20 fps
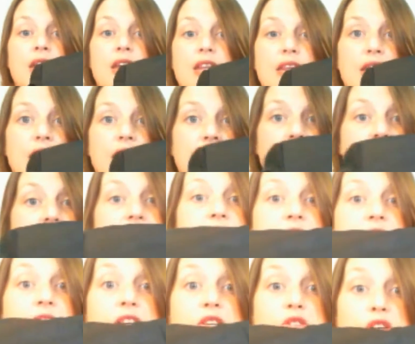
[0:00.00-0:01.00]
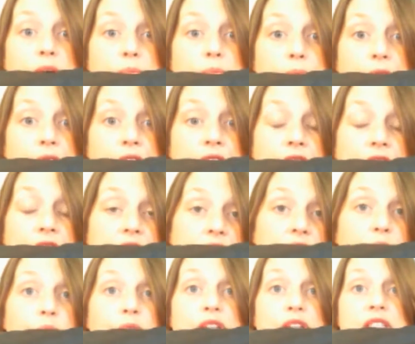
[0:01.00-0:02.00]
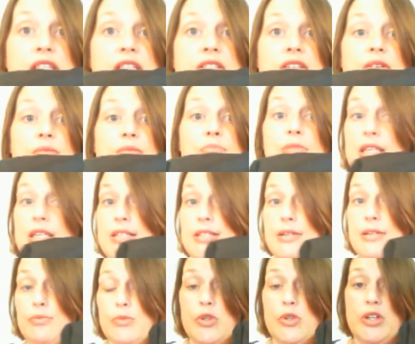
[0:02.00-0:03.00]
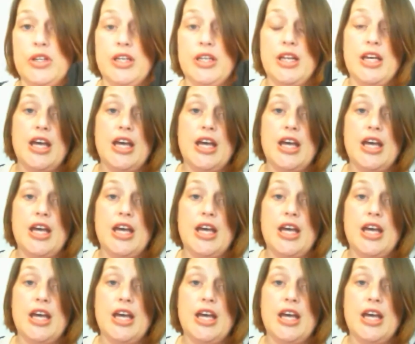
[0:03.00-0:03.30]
the Daytripper, which is their medium one,